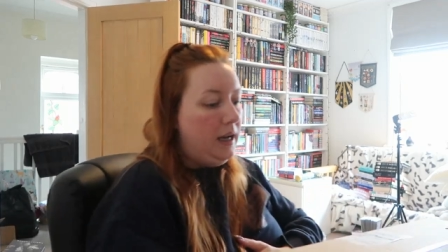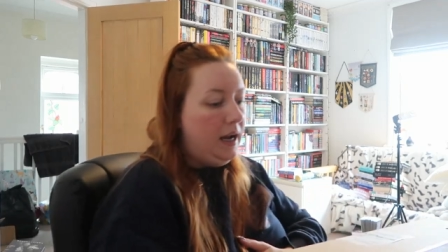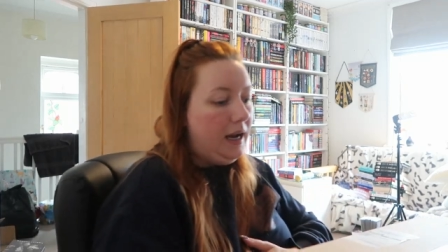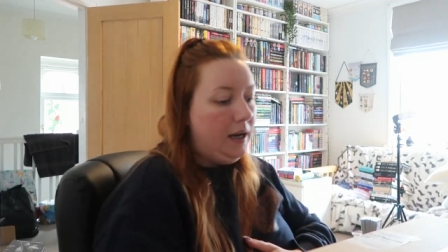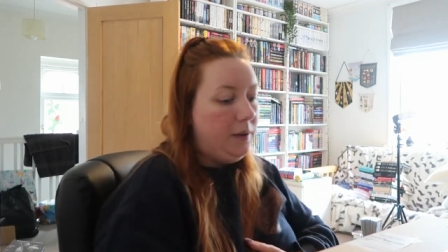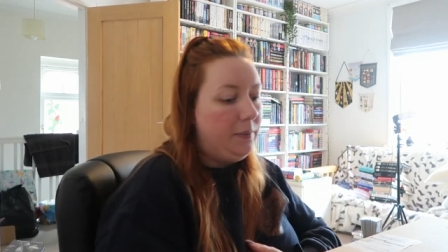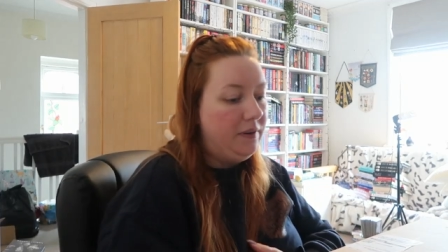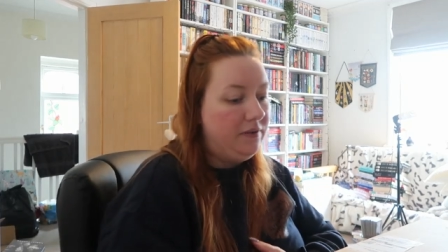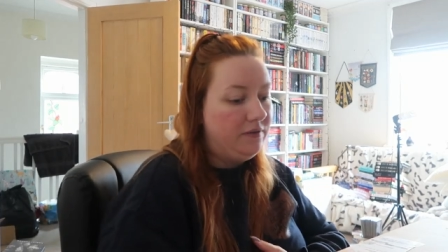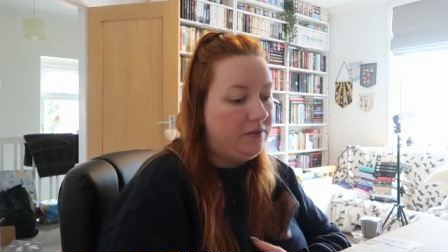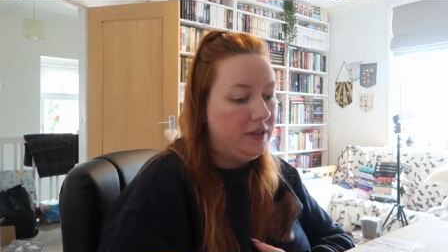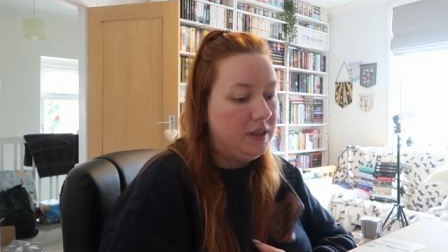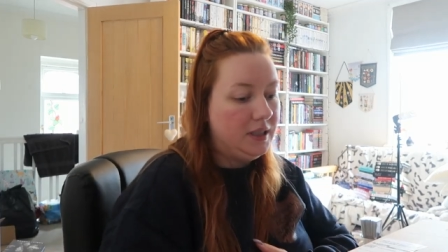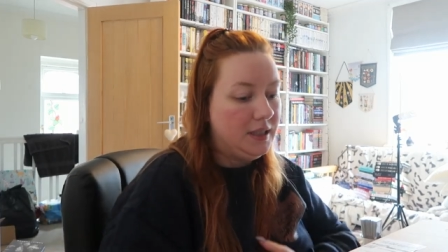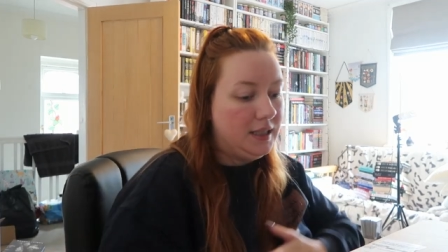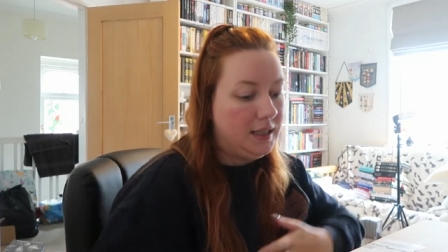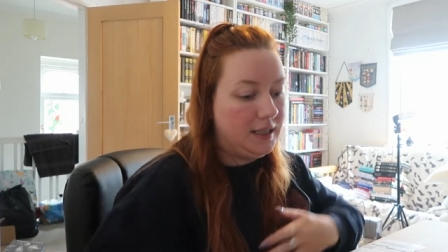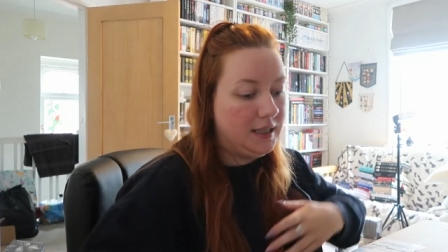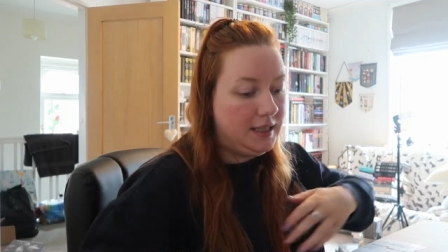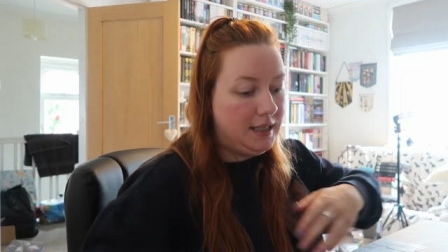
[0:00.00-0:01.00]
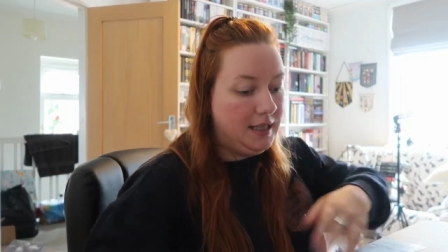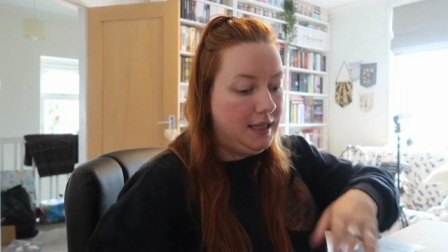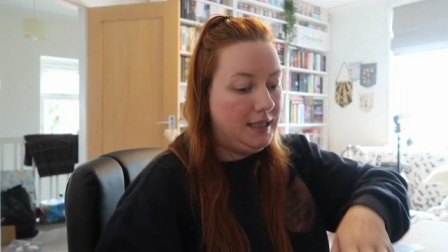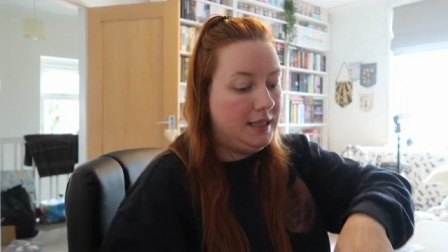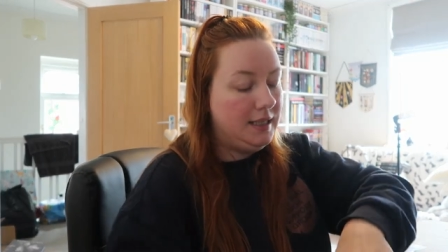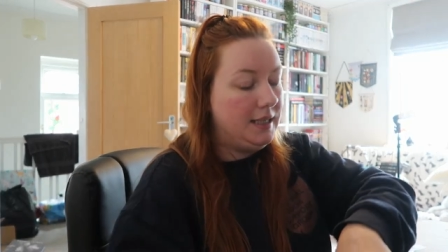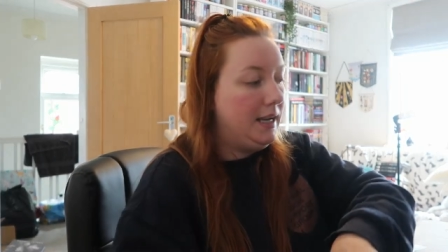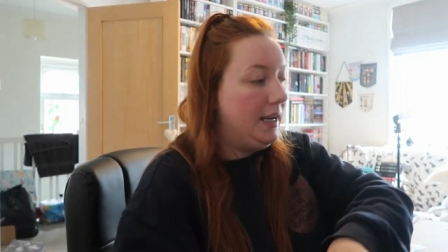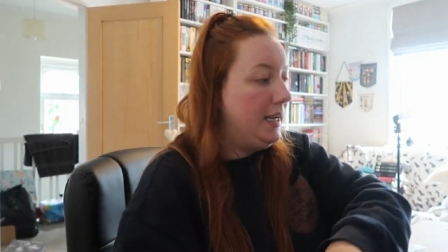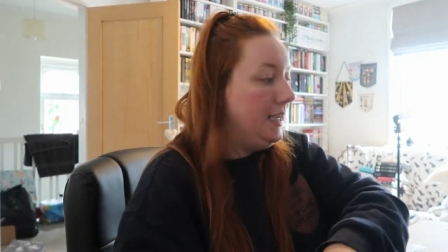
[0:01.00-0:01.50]
I went for the
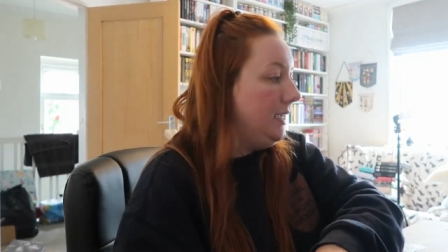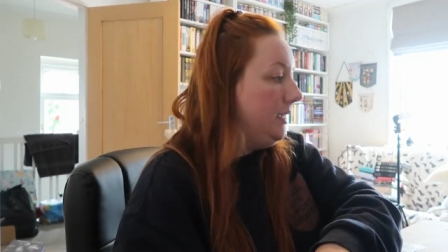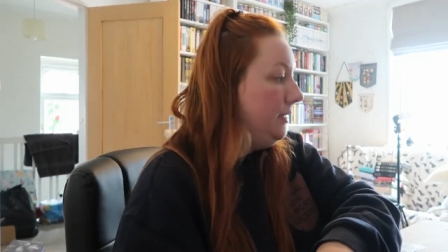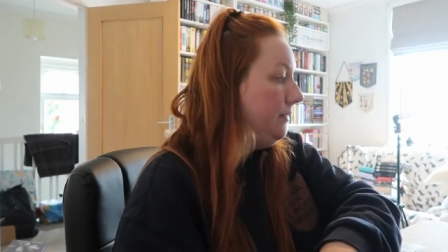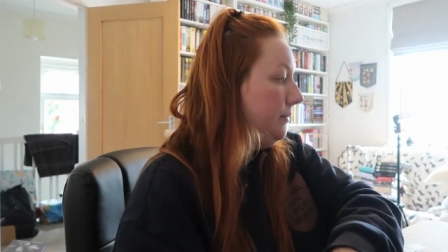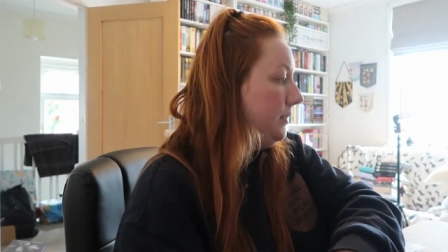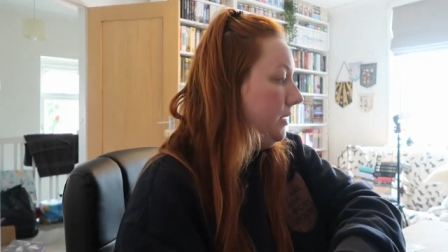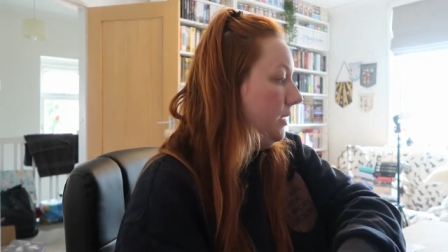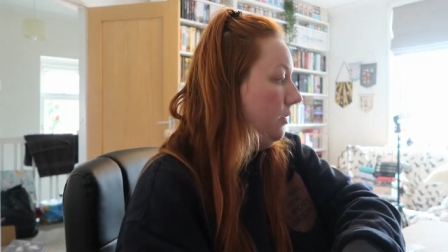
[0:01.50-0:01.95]
16D,